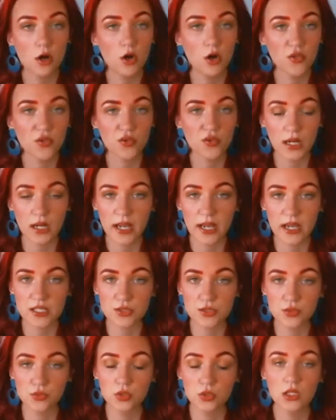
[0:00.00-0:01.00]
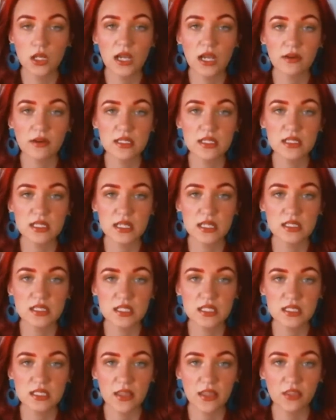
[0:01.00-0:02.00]
all throughout high school. I raced against
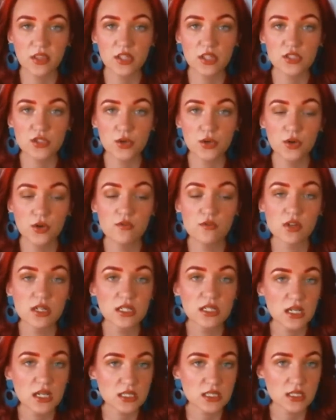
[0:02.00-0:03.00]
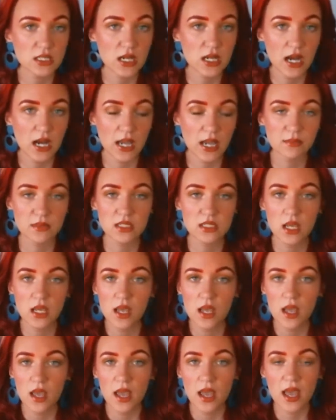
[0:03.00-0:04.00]
these athletes over a dozen times.
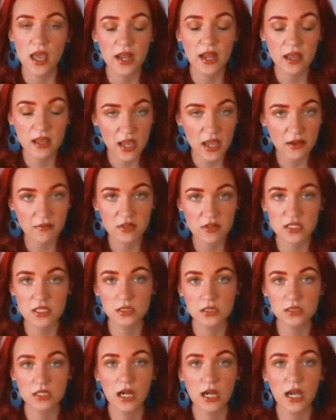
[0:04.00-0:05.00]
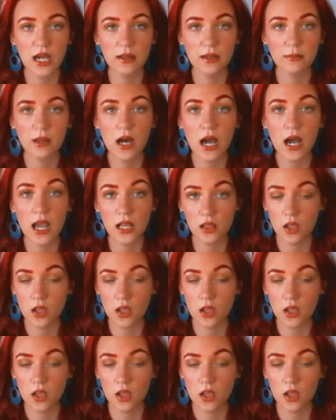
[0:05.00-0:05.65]
And every single time I